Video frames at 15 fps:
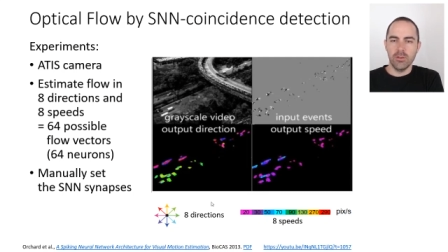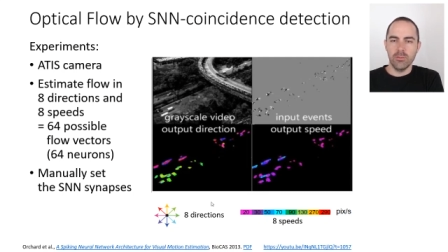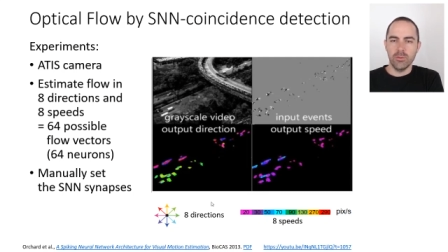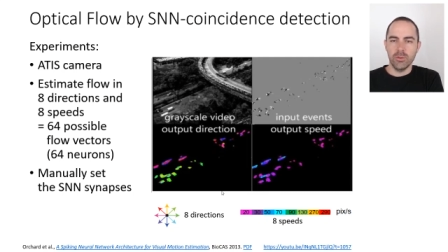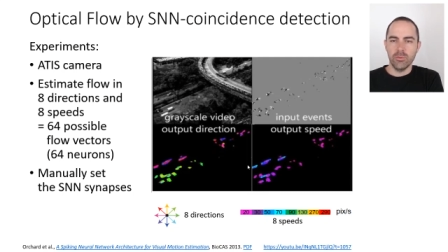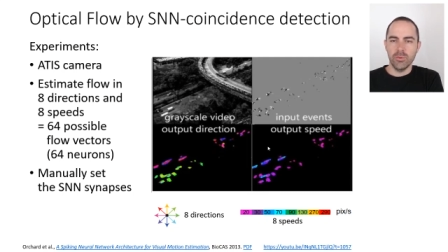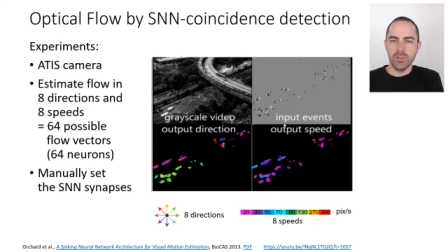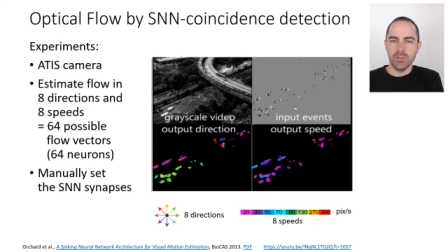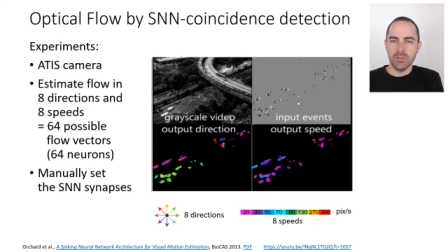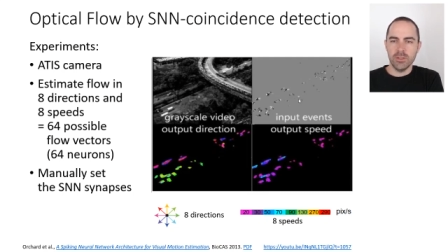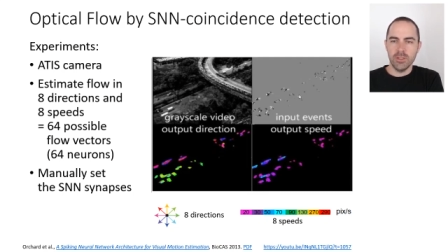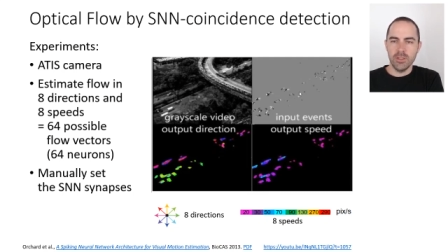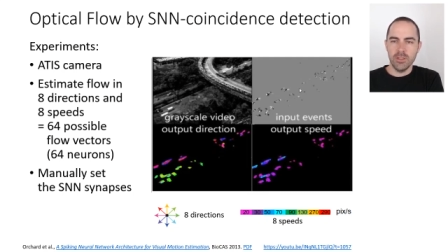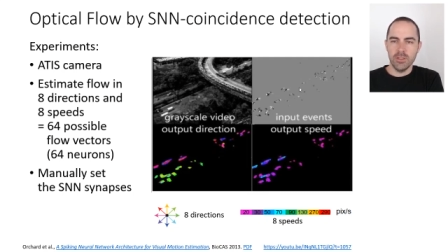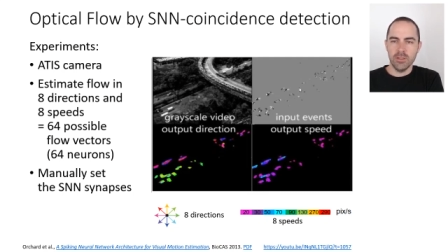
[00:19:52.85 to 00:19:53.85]
What we
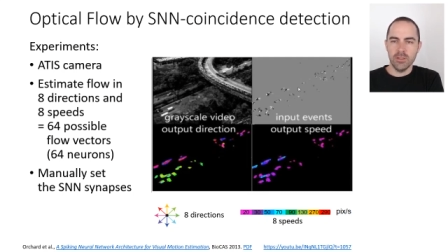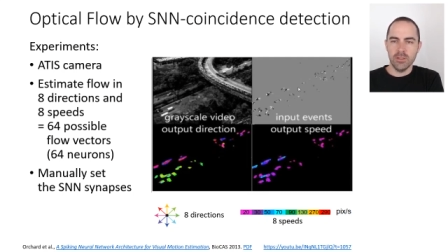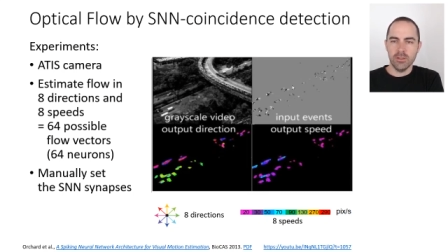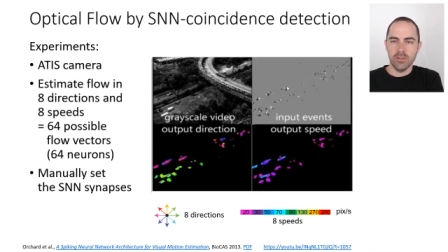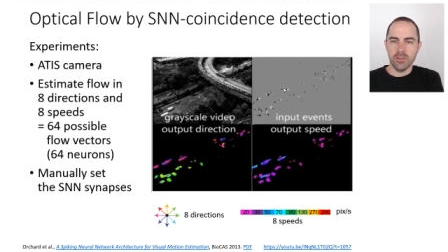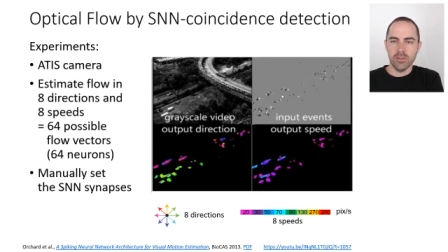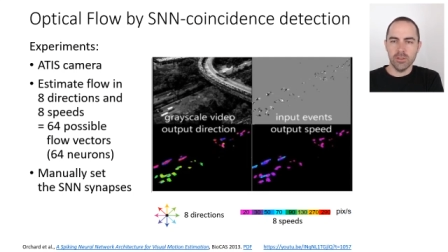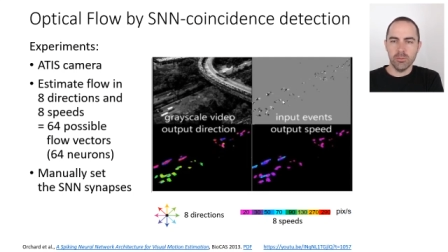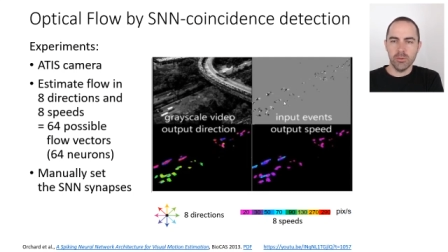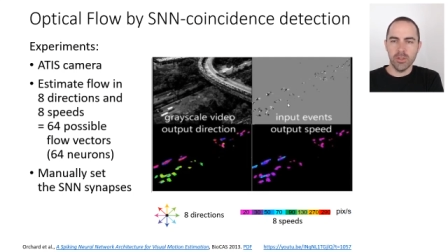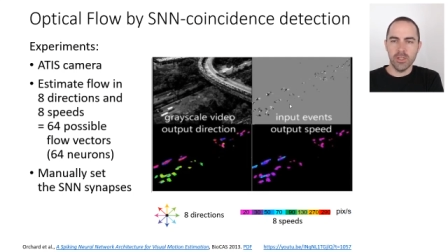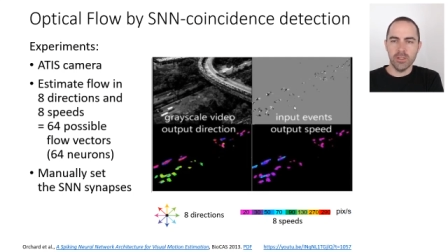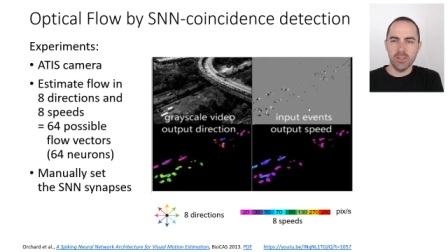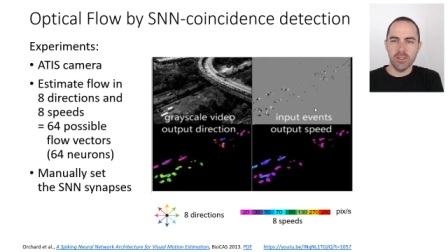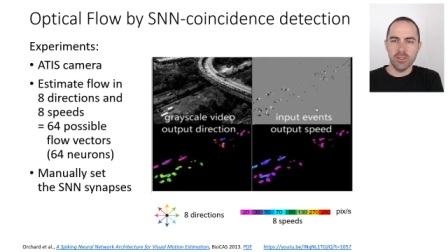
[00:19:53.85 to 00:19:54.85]
see on the top
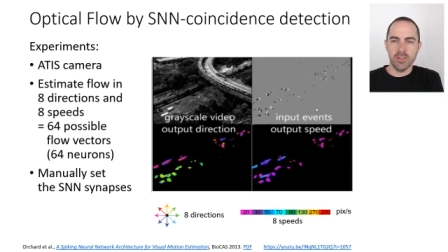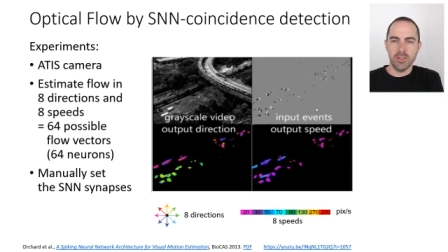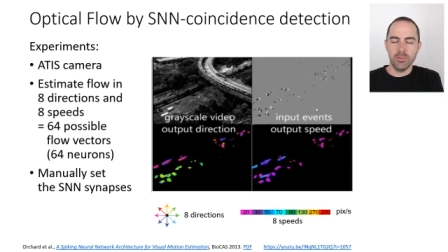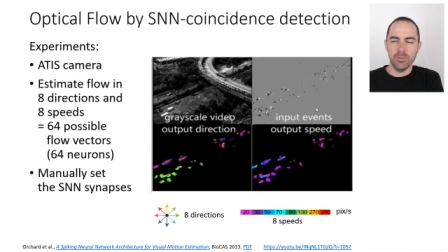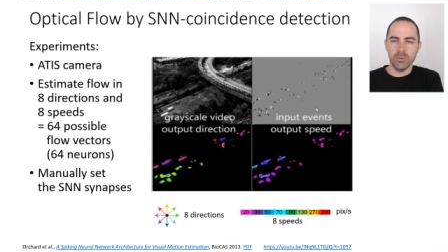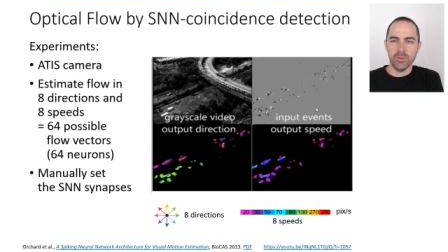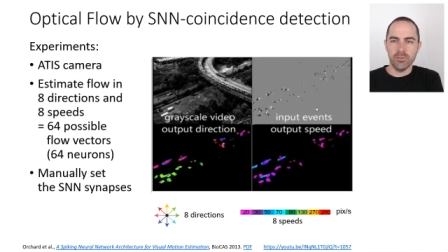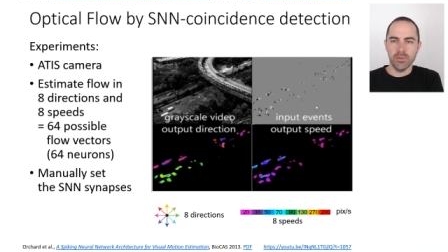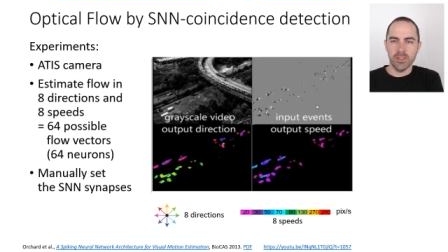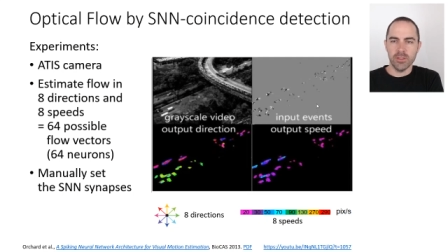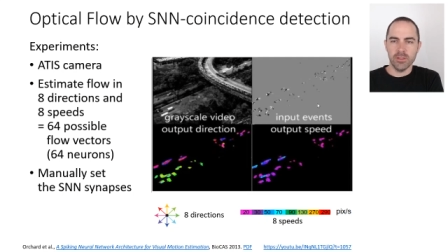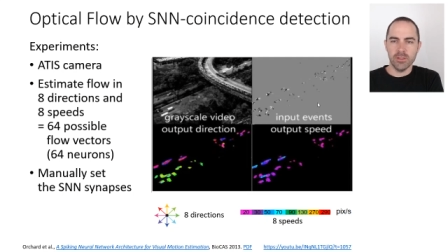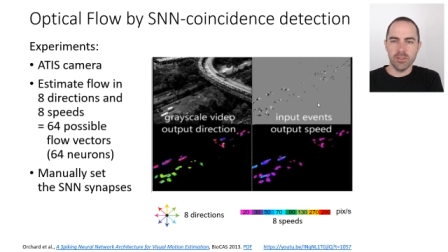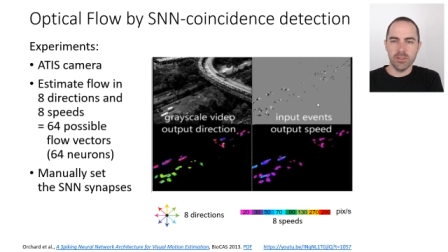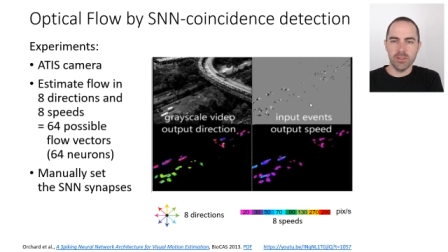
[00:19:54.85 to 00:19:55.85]
right are the input
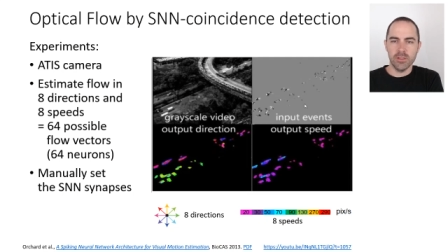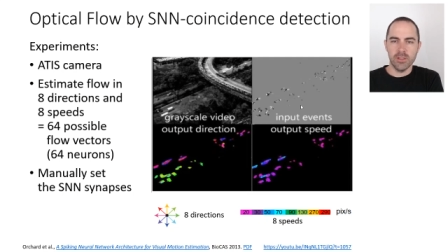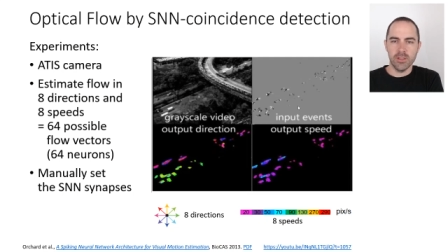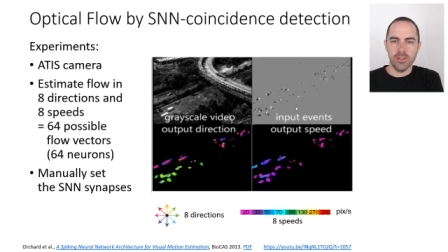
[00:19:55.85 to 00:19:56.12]
events,